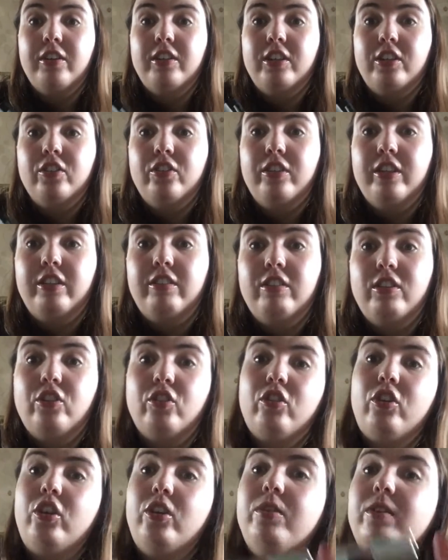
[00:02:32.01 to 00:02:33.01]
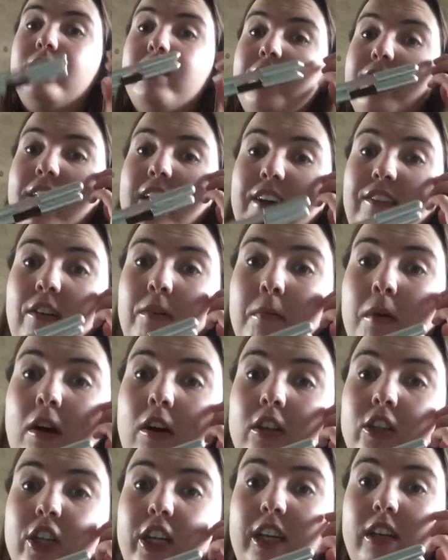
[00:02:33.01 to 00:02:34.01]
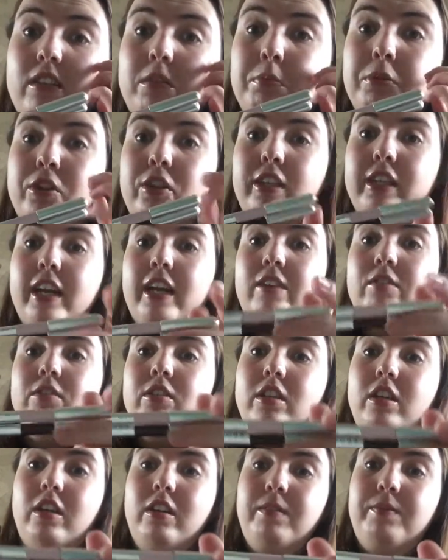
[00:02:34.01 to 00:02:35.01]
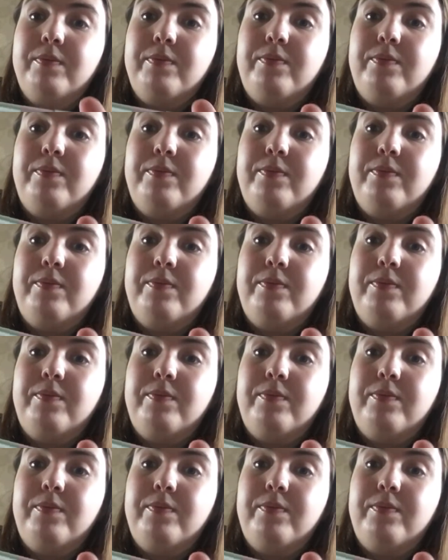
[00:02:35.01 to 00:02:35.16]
to your nearest John Lewis and they have a Marc Jacobs beauty counter,